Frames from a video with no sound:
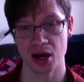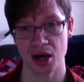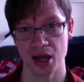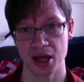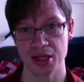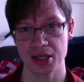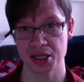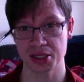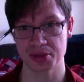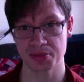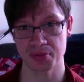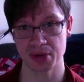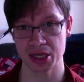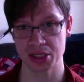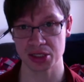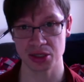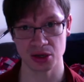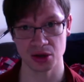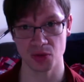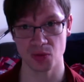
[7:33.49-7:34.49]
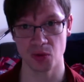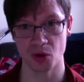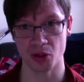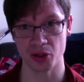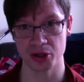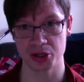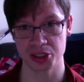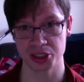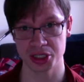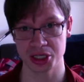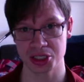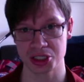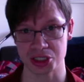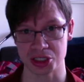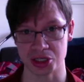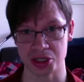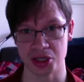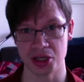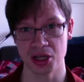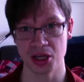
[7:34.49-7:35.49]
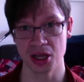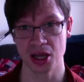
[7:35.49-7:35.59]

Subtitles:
it doesn't matter what the tradition,